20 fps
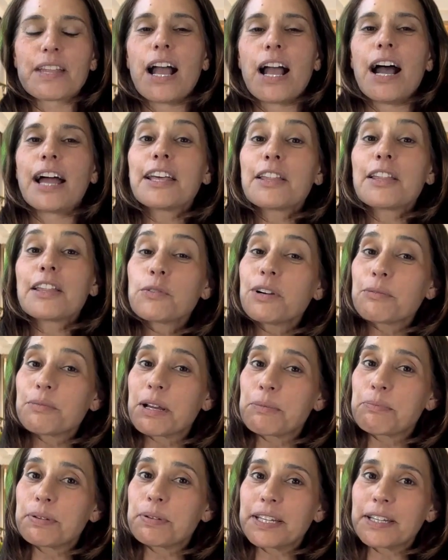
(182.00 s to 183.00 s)
Another one
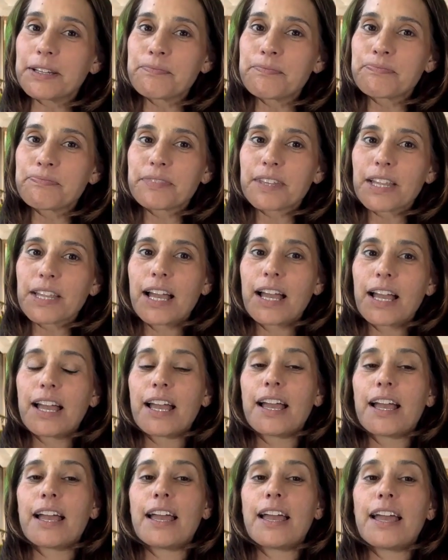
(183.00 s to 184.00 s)
might be
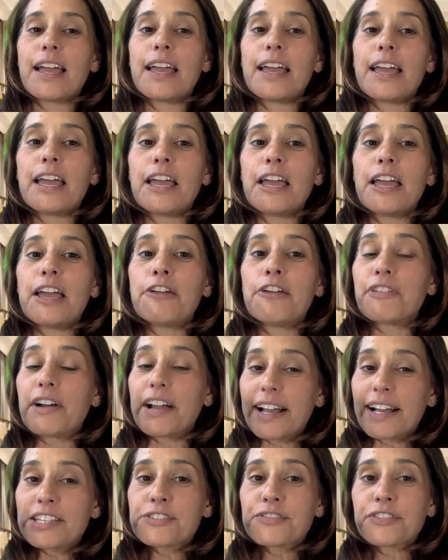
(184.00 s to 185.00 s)
if
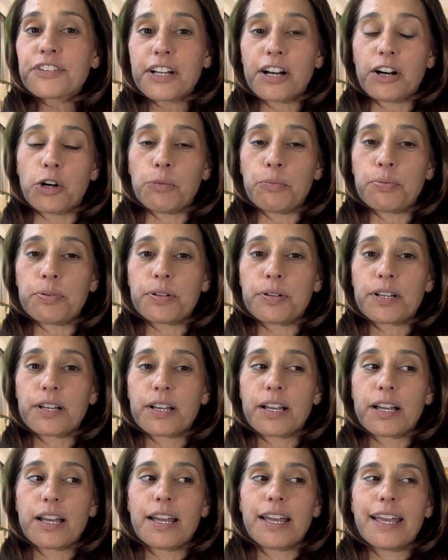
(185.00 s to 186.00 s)
I ask for help,
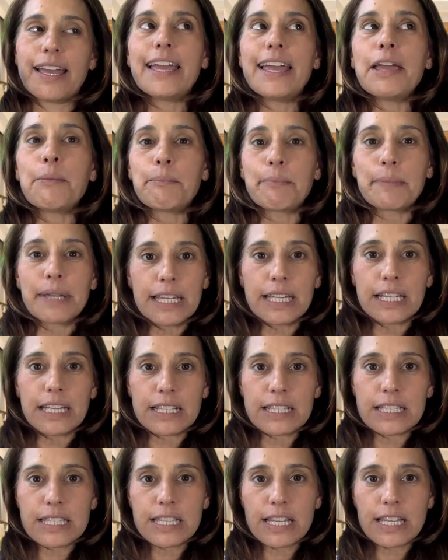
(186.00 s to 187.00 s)
it
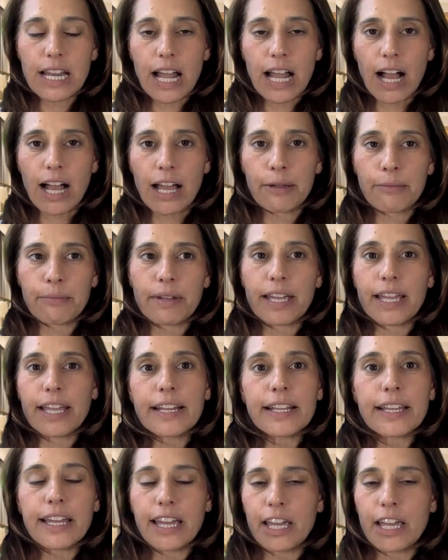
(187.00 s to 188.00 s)
means that I'm
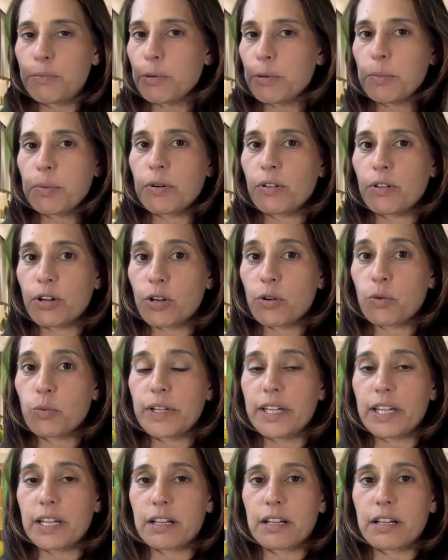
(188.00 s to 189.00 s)
incapable or
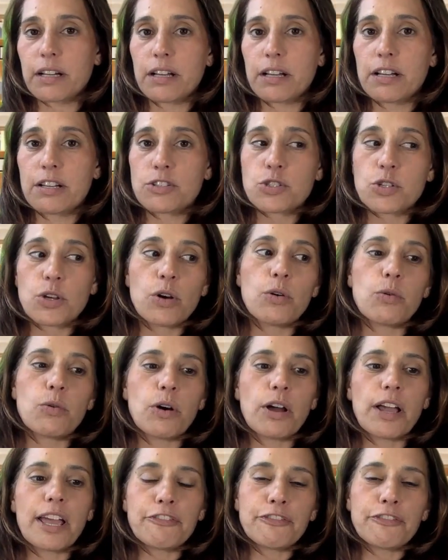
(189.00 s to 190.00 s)
weak.
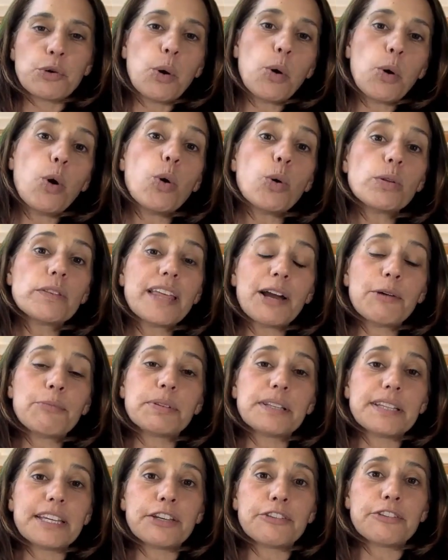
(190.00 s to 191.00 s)
So if you hold that
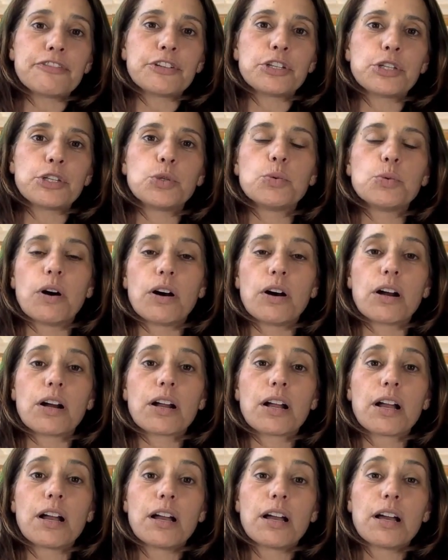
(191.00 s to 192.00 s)
belief, you
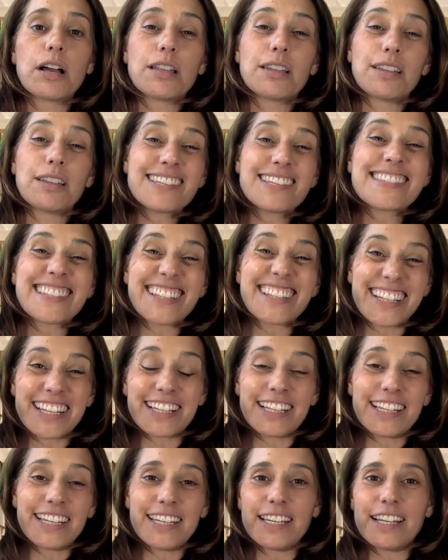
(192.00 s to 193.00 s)
are less
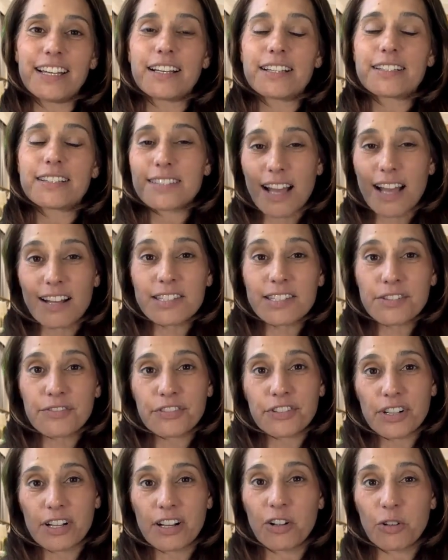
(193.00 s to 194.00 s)
likely to ask
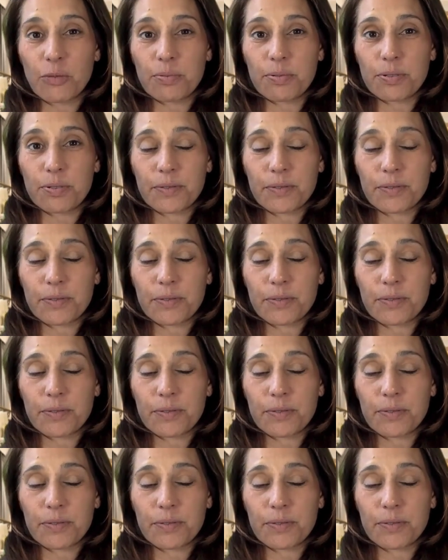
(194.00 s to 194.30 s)
for help.